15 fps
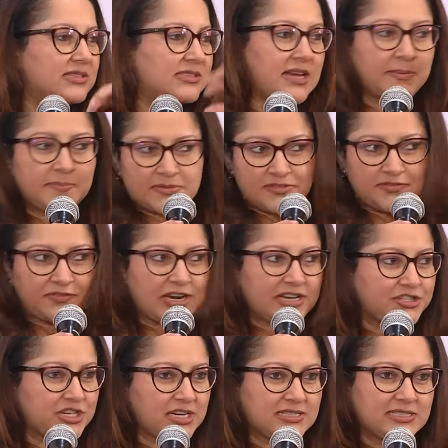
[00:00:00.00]
types of
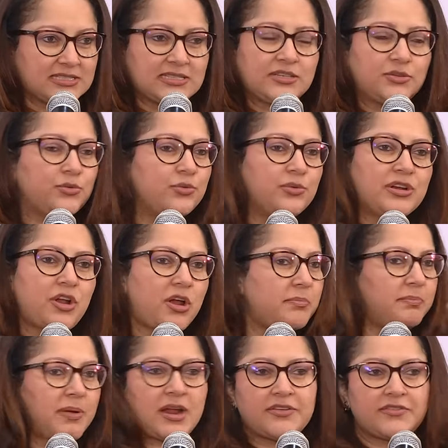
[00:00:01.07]
franchisees in who were not
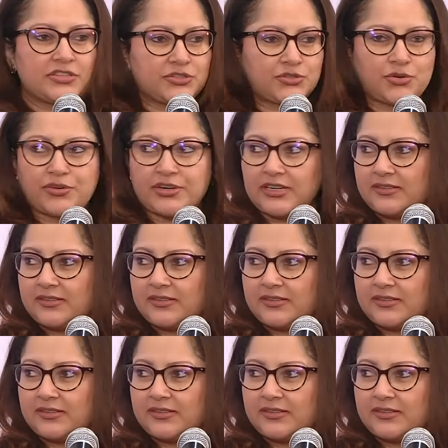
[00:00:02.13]
part of the story.